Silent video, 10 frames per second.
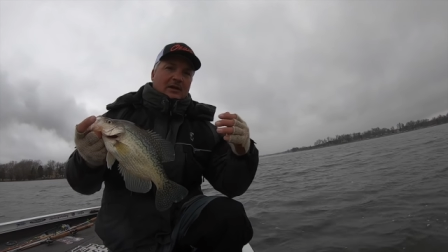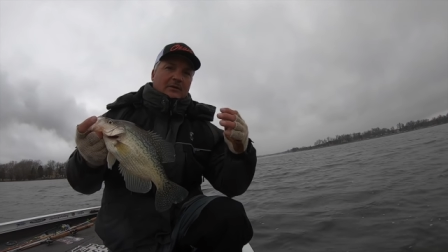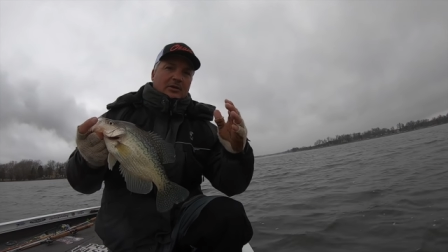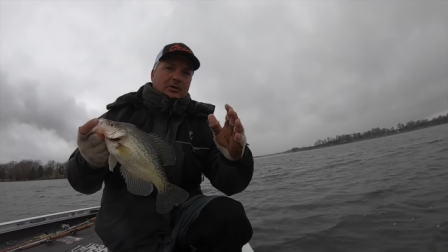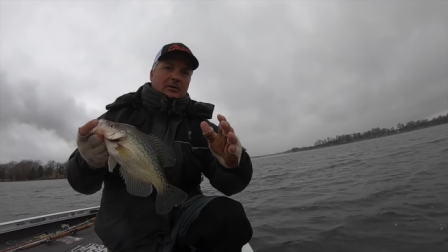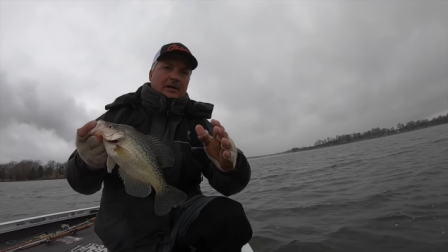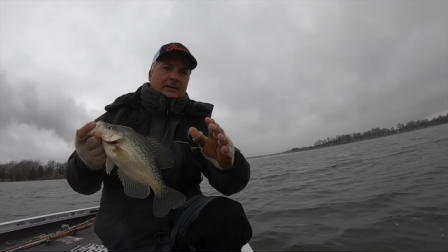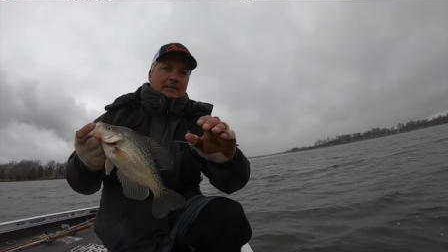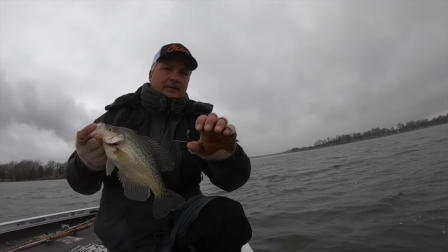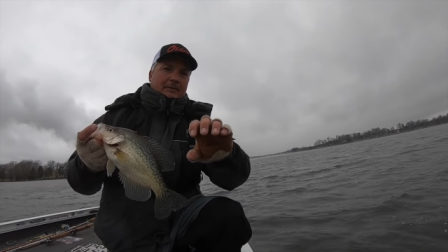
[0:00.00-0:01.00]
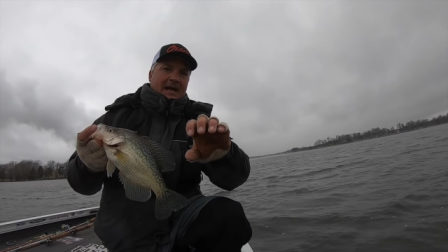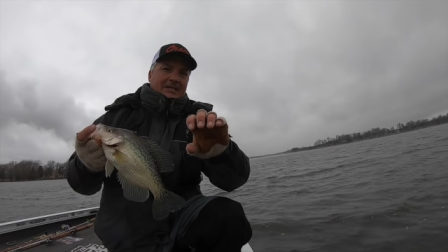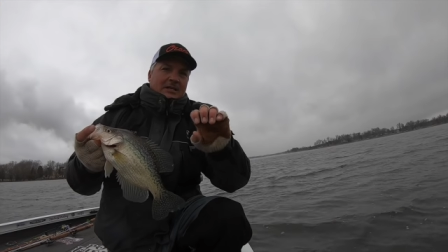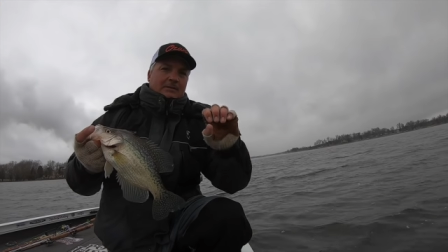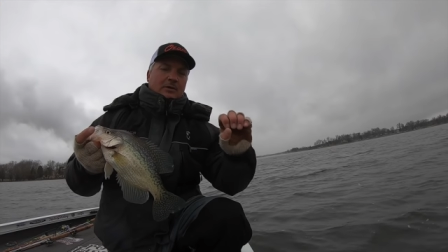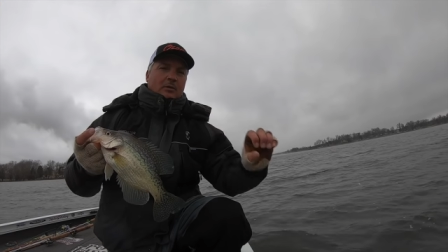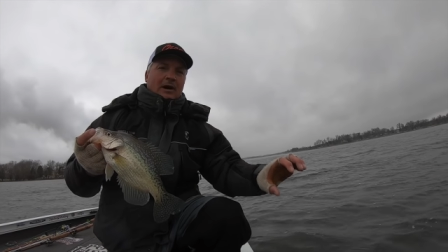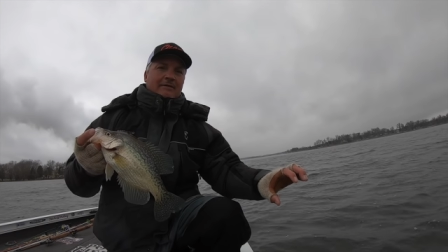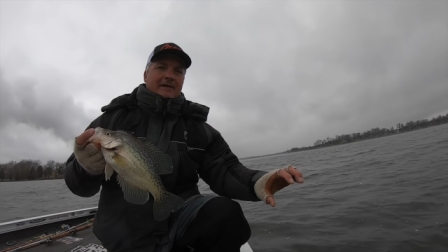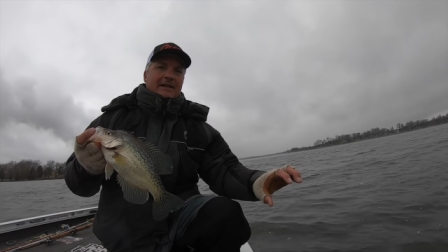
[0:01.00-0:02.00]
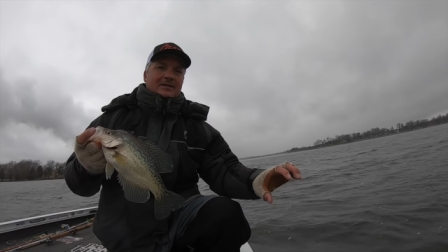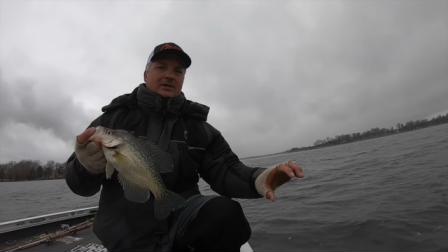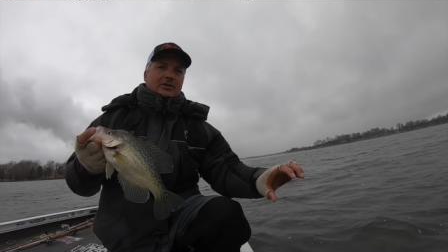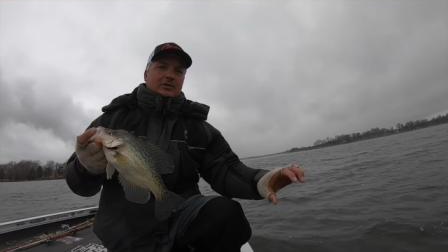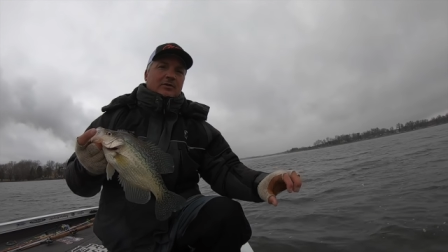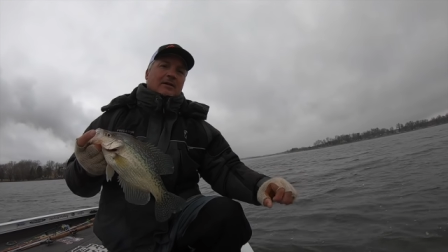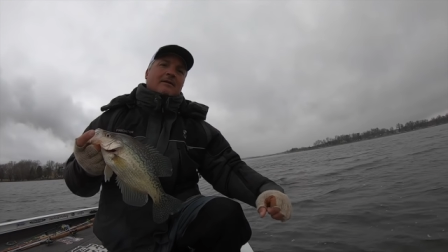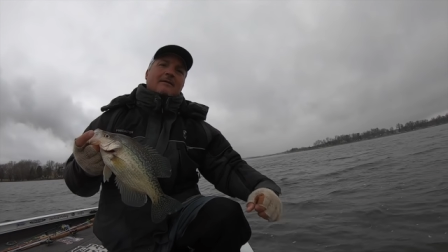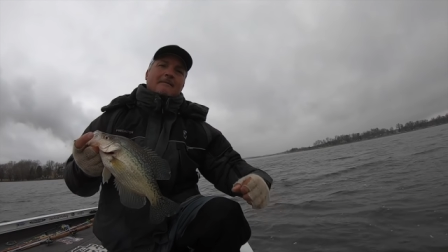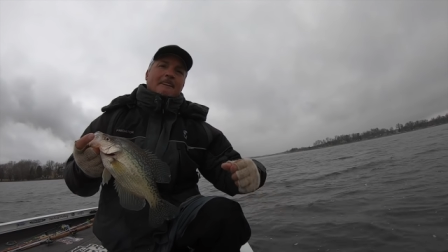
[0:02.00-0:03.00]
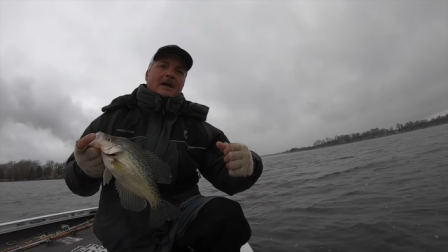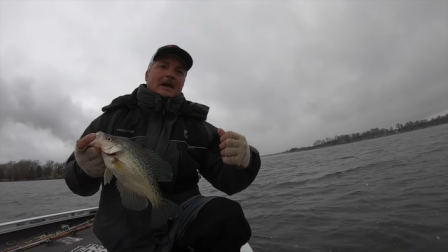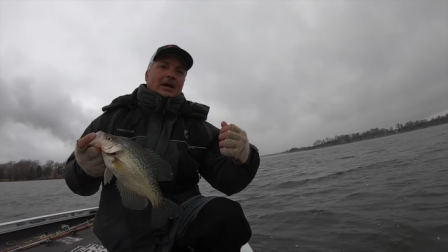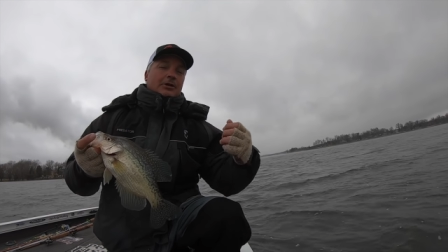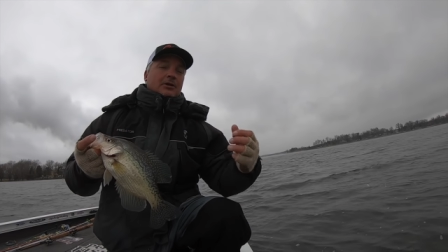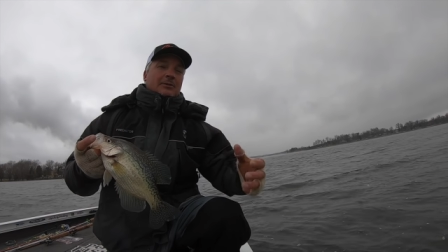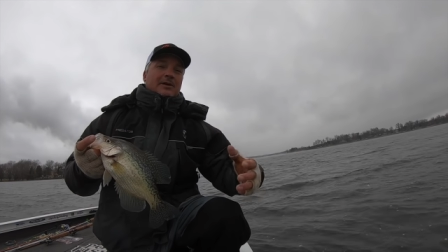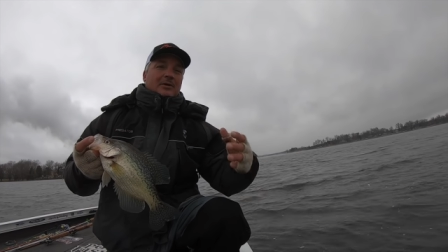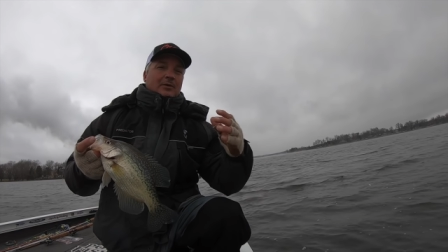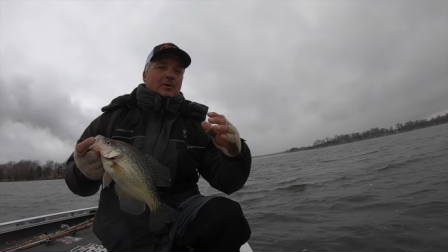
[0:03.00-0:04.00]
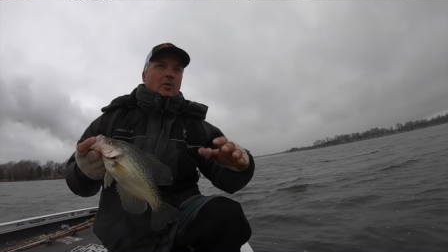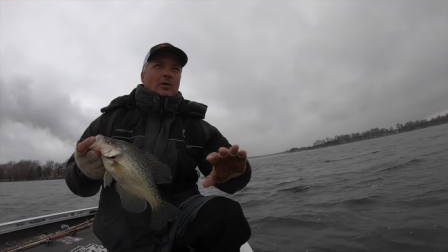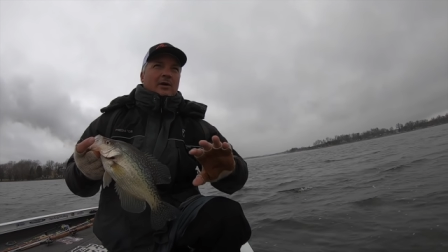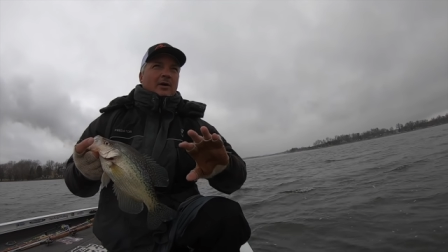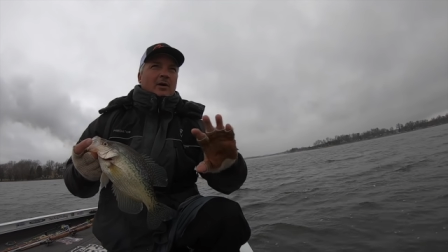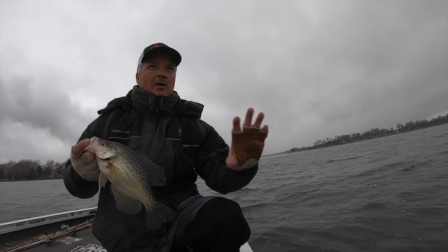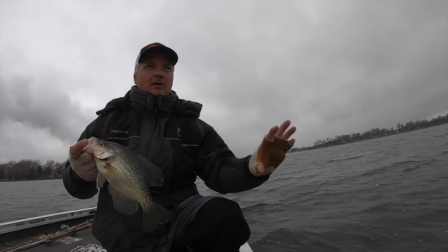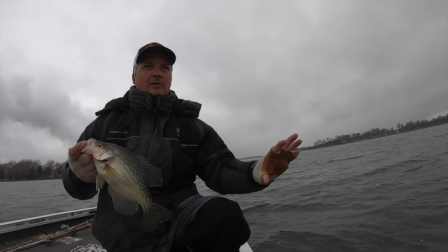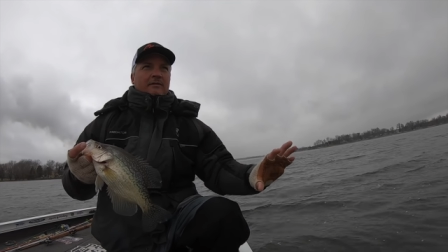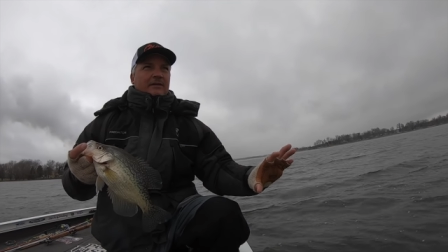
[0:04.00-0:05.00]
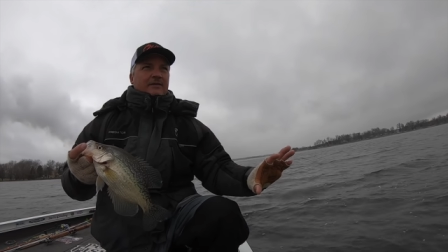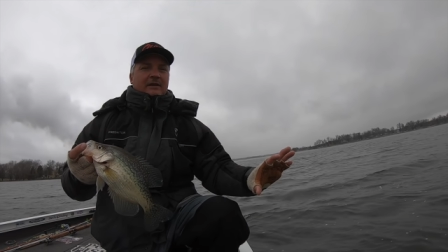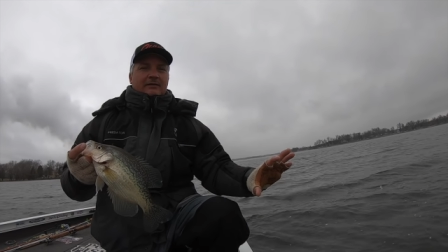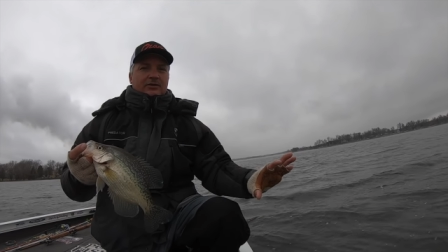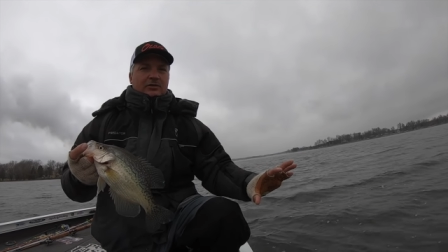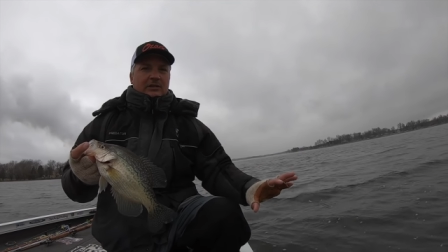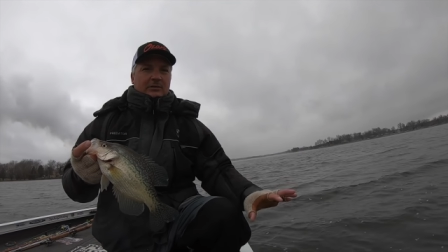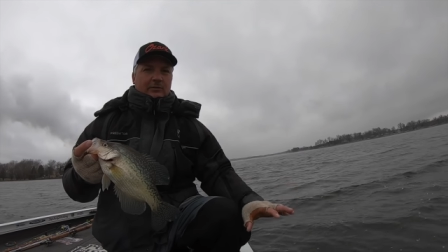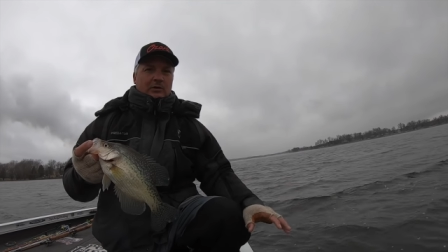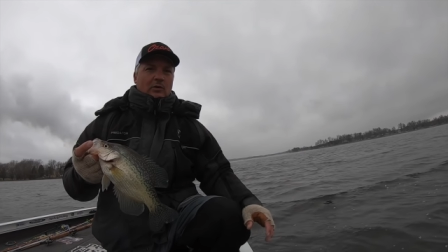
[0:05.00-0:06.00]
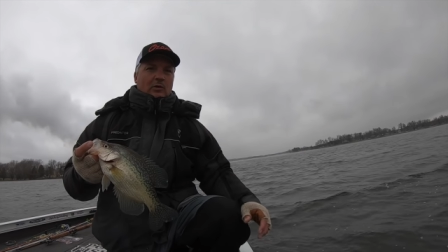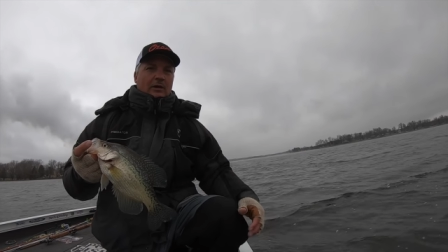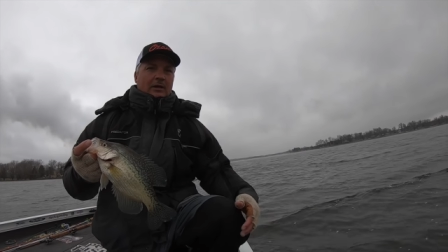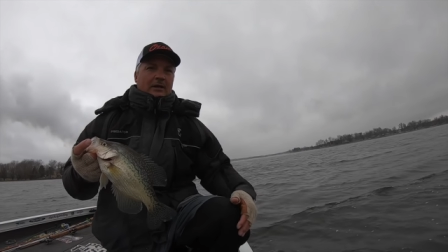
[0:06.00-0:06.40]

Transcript: queue it up, match it up to the Wi-Fi that's on the unit, and you're gonna be able to record all of the stuff that you need to record